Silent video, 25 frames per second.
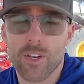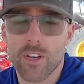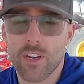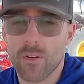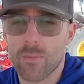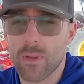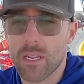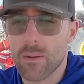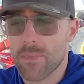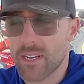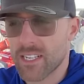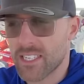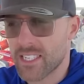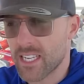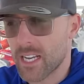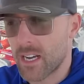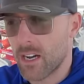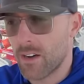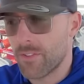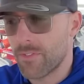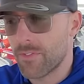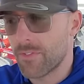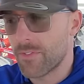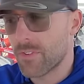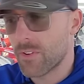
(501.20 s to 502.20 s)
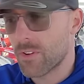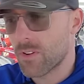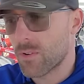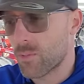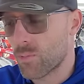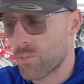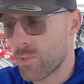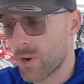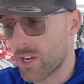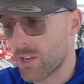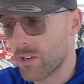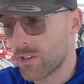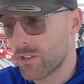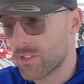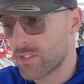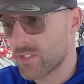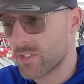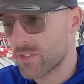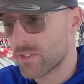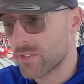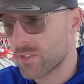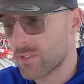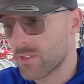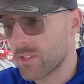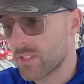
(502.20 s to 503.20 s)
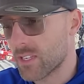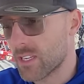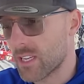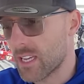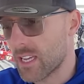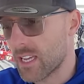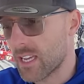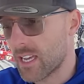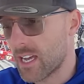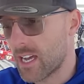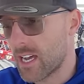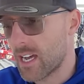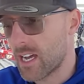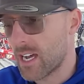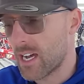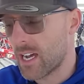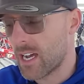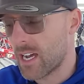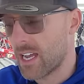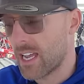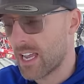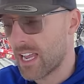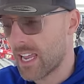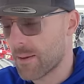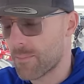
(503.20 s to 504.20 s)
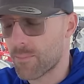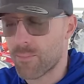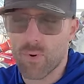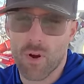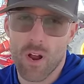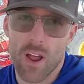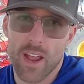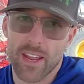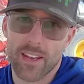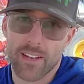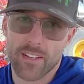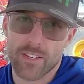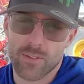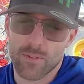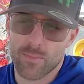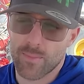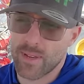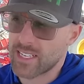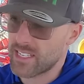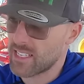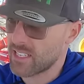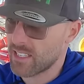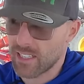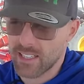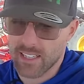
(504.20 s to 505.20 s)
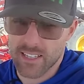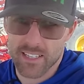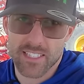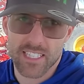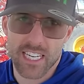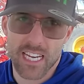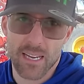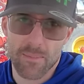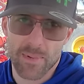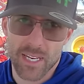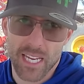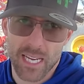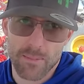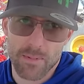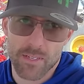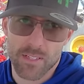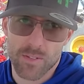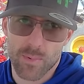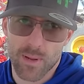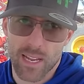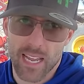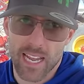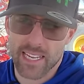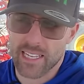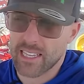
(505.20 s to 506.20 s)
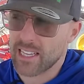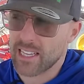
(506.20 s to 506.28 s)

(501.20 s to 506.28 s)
are going to be myself, Rickles, uh, and Brian. So basically the same teams as we had